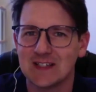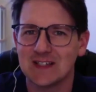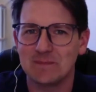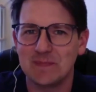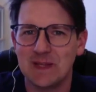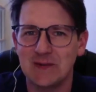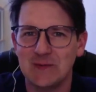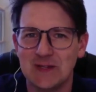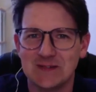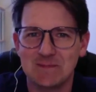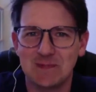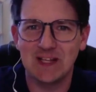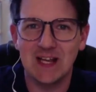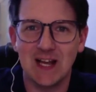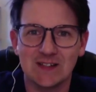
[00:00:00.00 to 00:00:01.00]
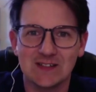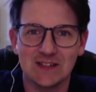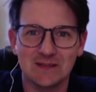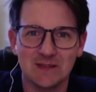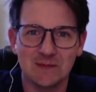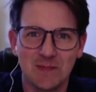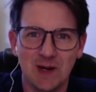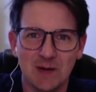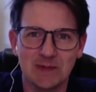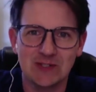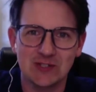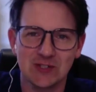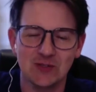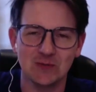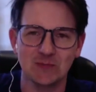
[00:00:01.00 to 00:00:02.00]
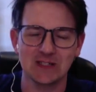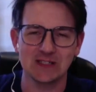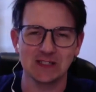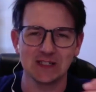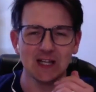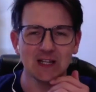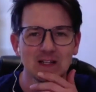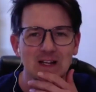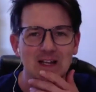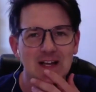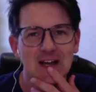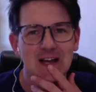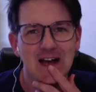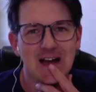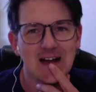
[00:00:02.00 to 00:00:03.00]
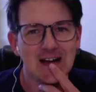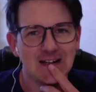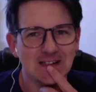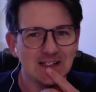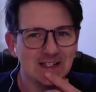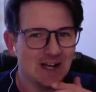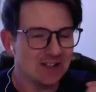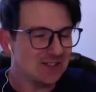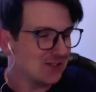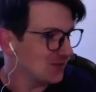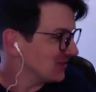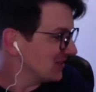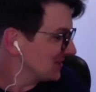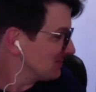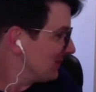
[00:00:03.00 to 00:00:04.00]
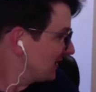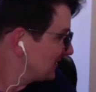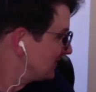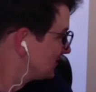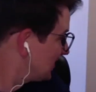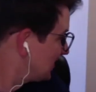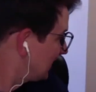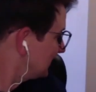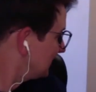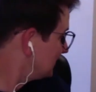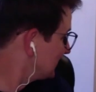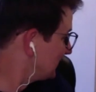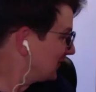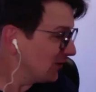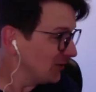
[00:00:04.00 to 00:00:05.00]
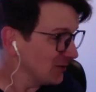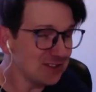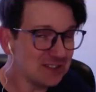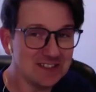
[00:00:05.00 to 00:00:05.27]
Pee-wee's Playhouse and the Muppet Show mixed together. Gonzo's just back there checking his phone.